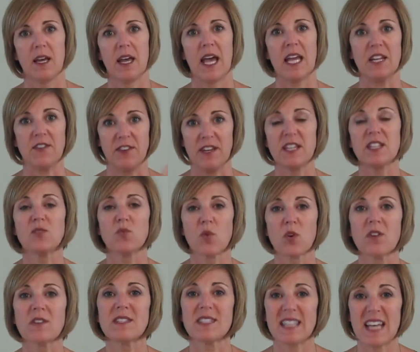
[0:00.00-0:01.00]
And if His
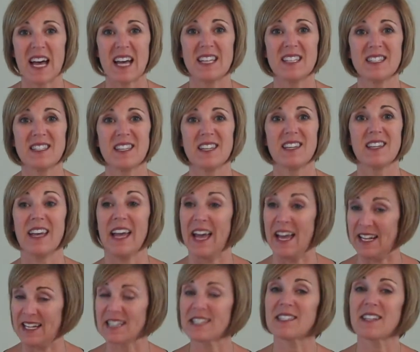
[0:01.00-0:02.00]
word says,
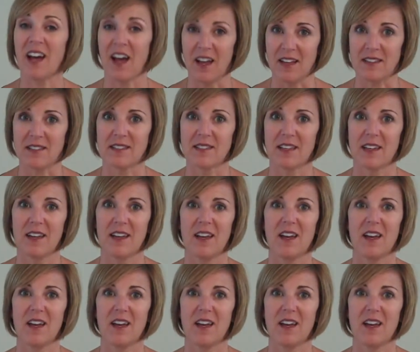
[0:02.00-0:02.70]
and it does,